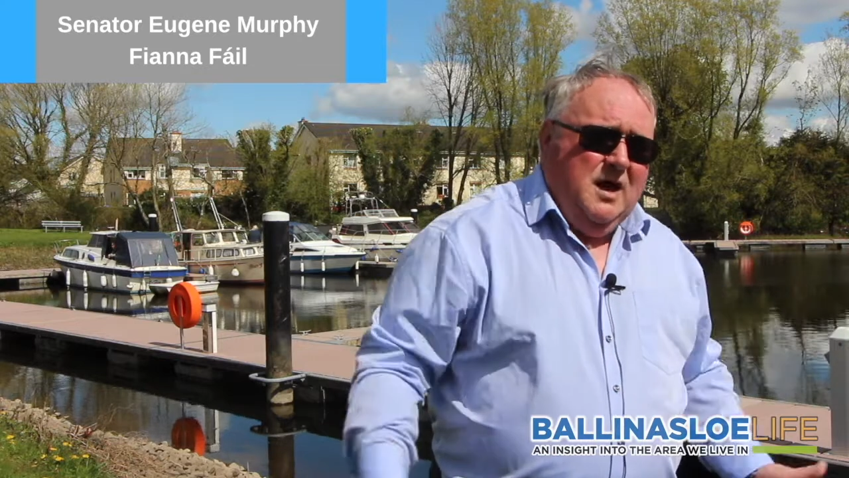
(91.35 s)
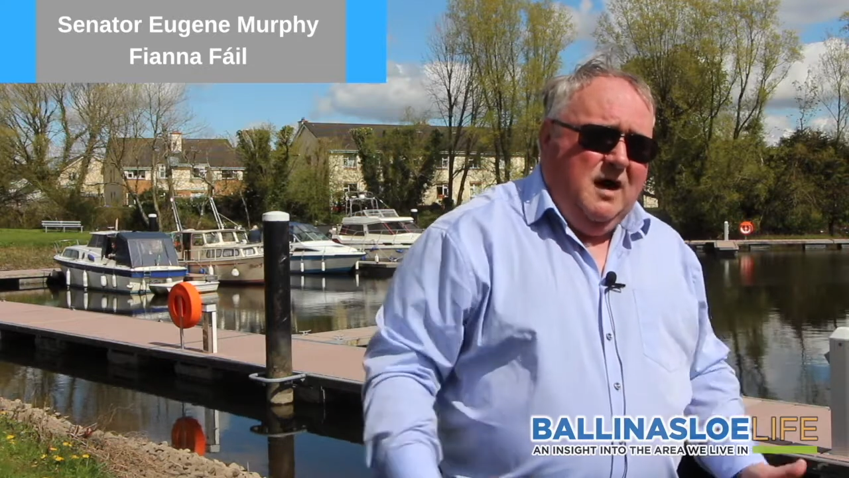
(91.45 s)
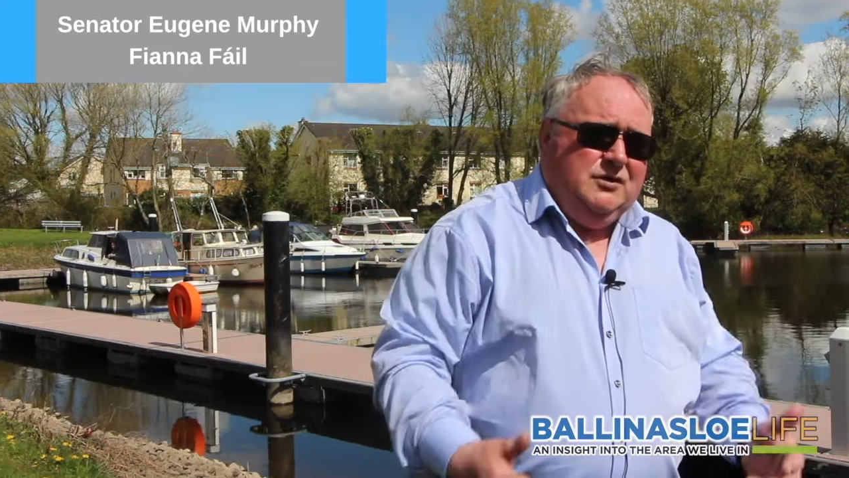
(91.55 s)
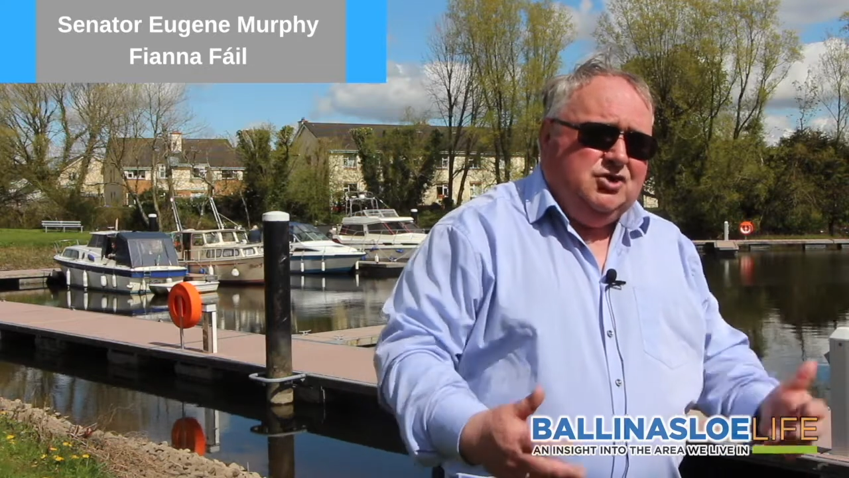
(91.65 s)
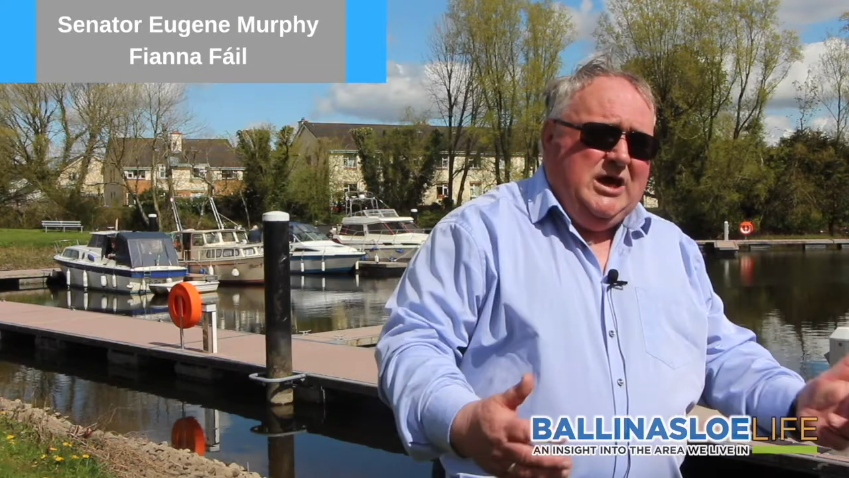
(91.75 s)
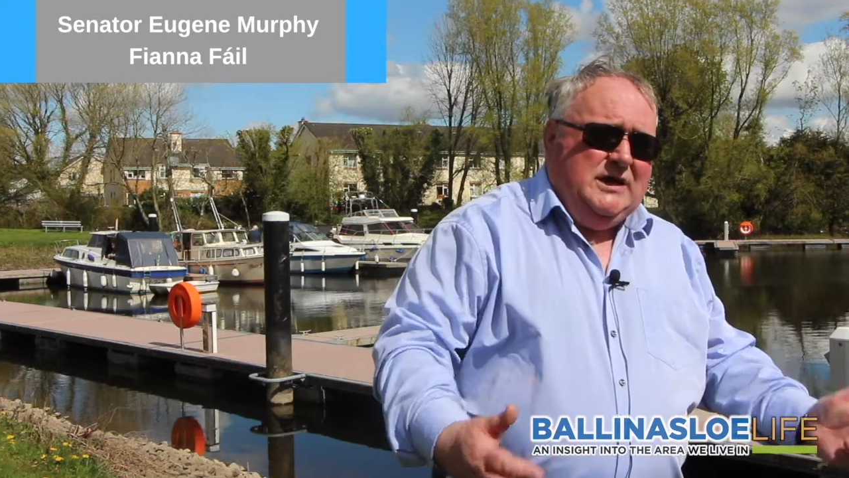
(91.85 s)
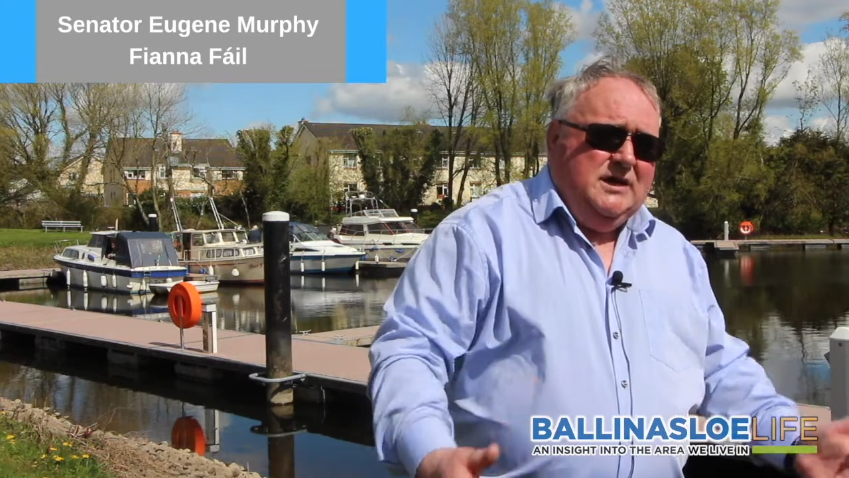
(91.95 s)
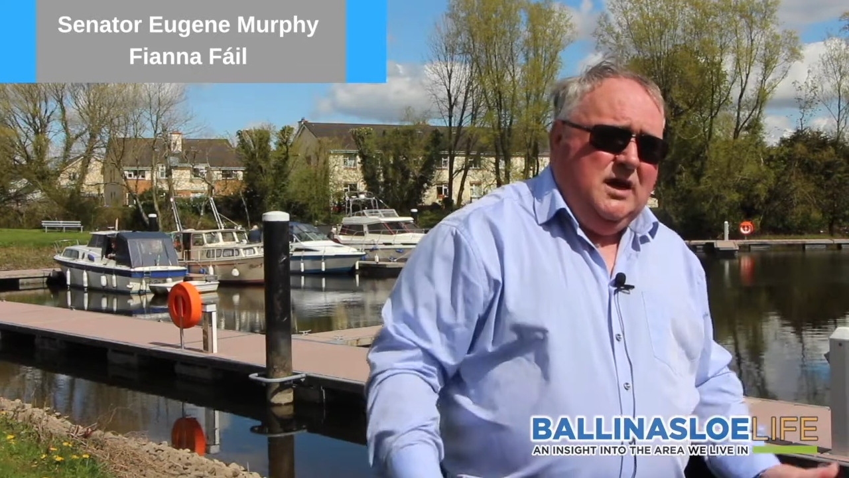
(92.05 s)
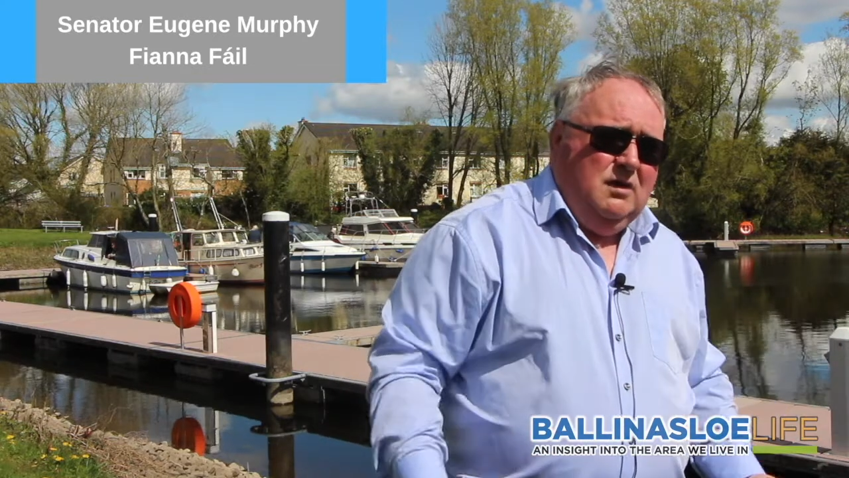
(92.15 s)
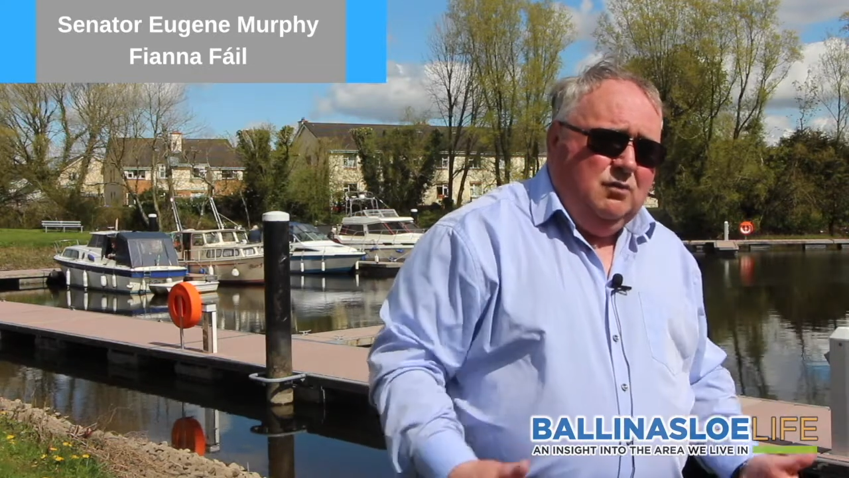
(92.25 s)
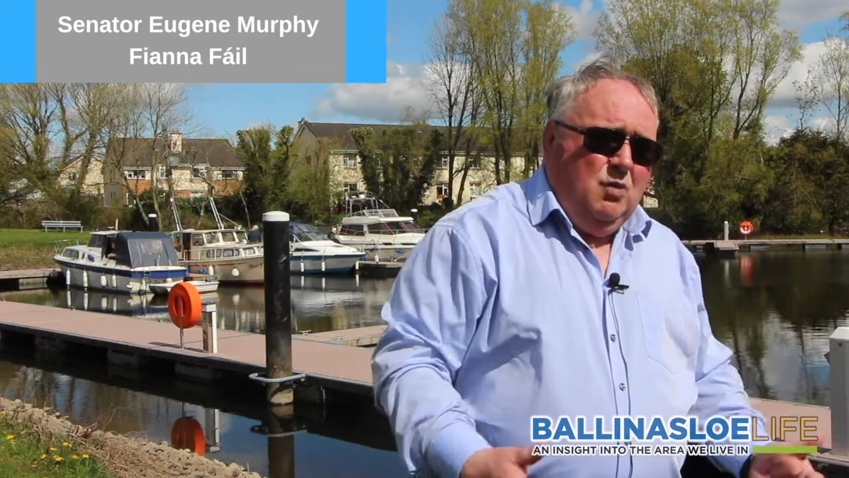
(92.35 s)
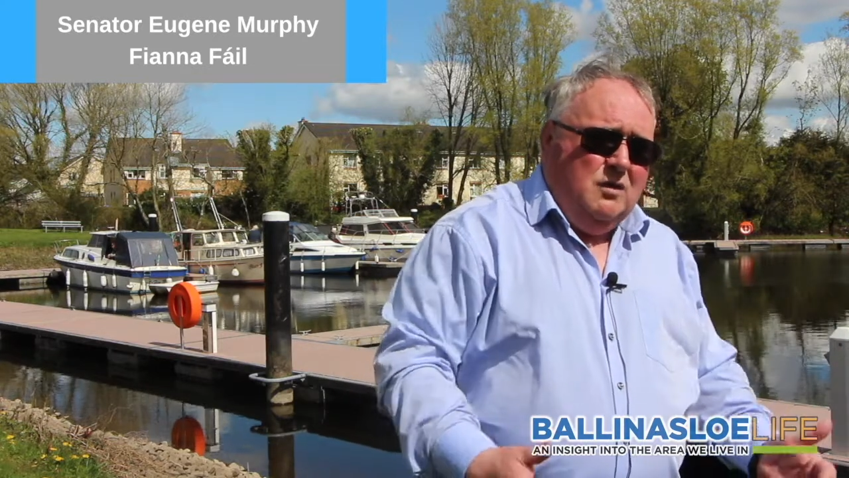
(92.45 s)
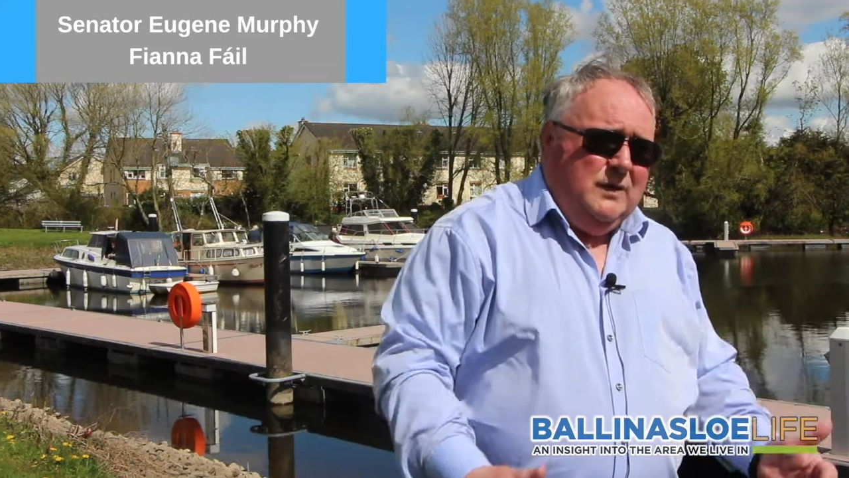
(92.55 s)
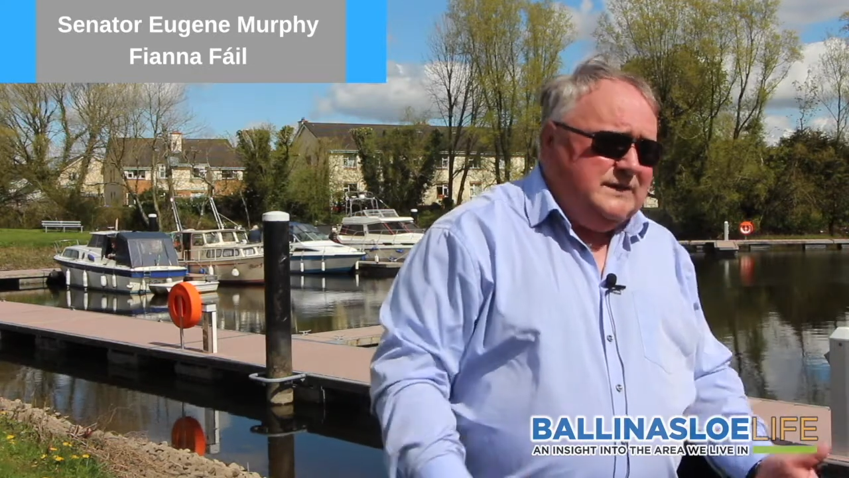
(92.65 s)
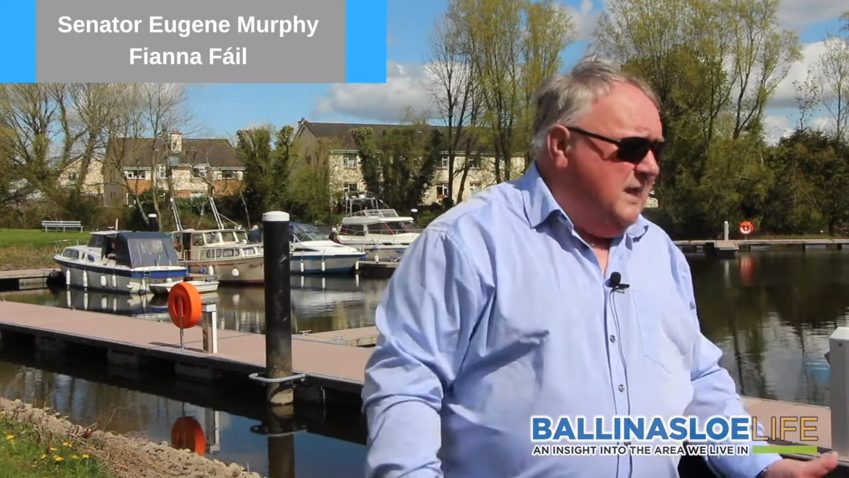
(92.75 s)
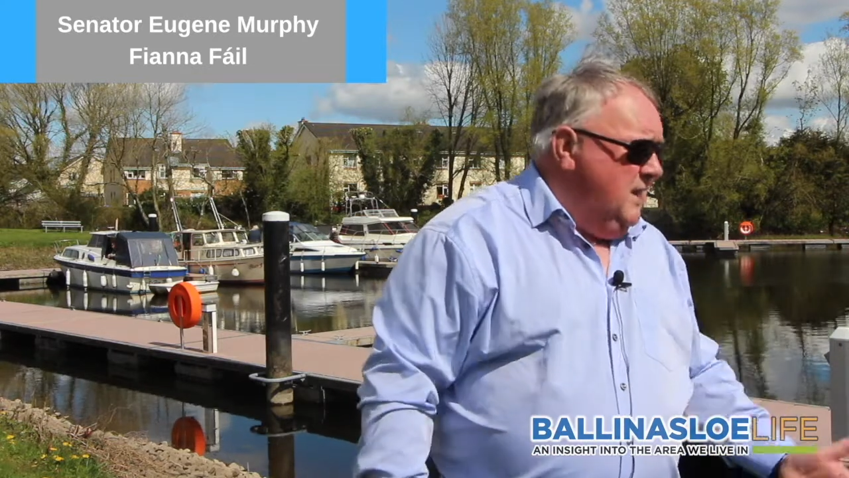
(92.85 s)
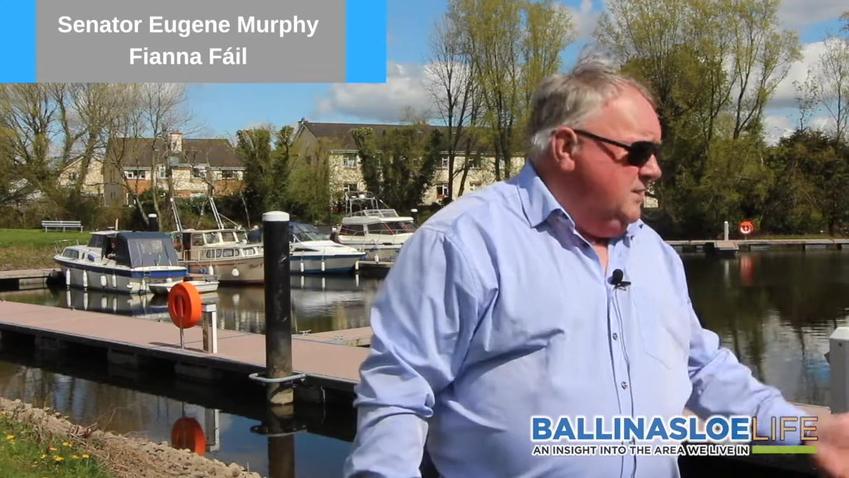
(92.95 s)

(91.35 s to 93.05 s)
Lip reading: of the Shannon Erin waterways.